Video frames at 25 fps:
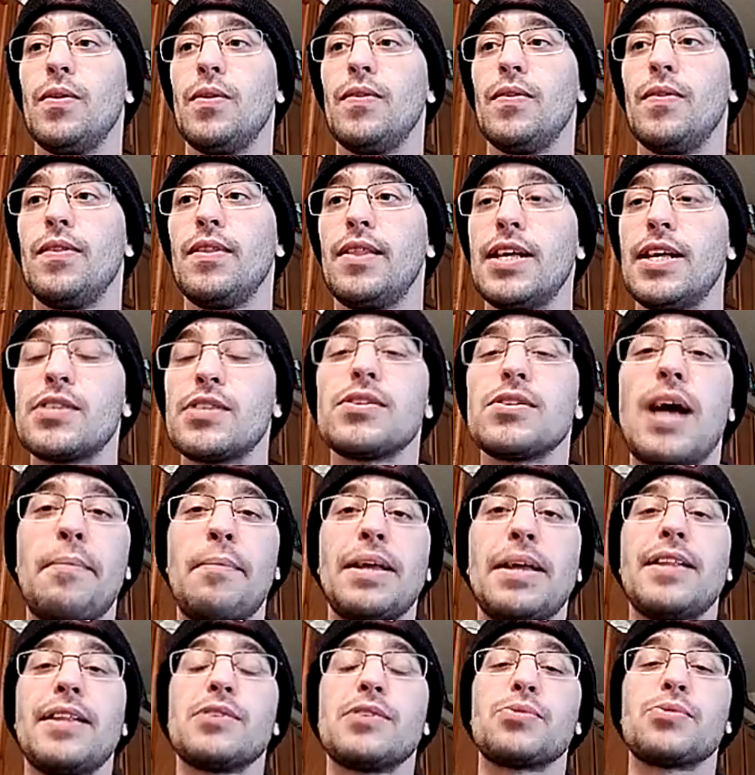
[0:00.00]
this
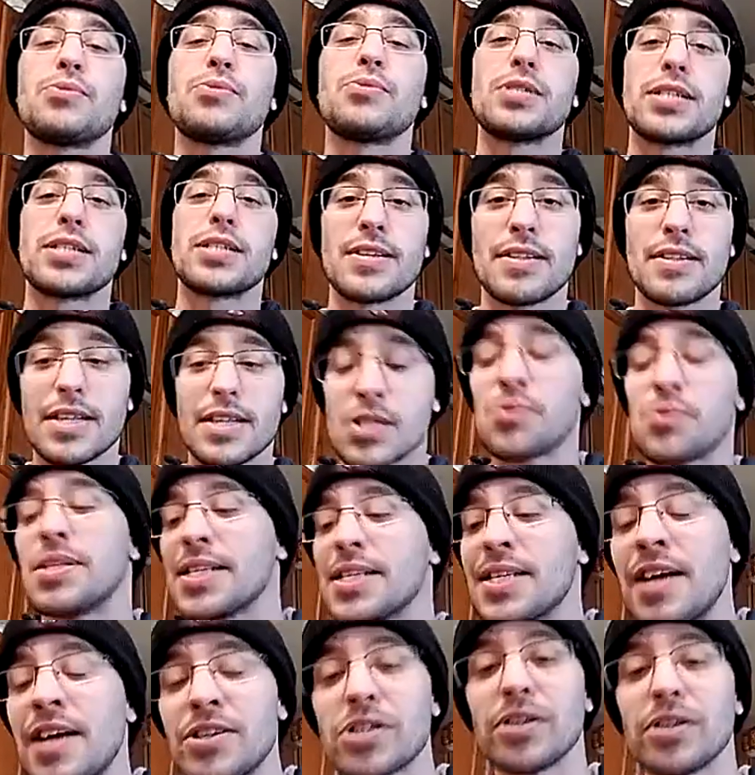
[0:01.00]
was
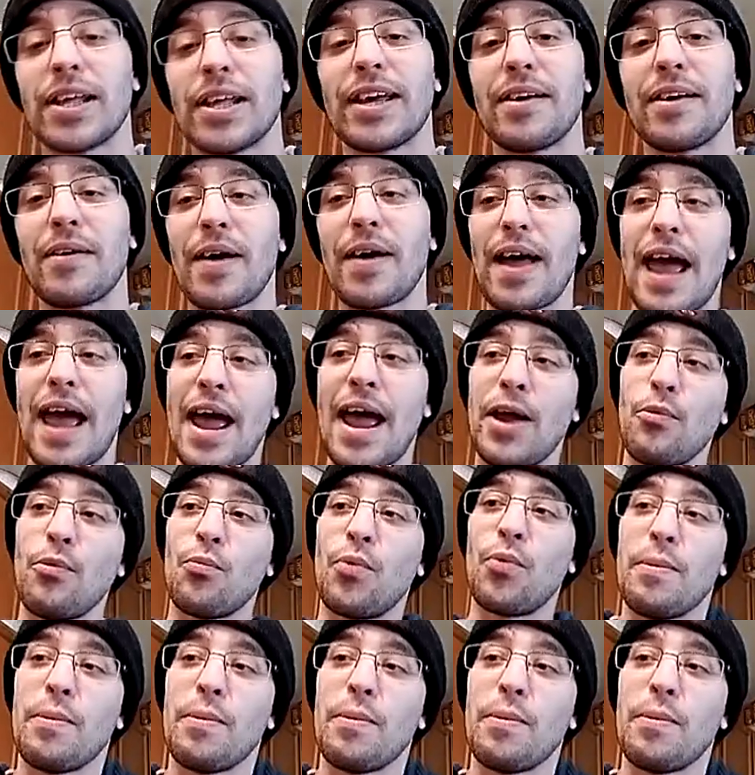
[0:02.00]
essentially a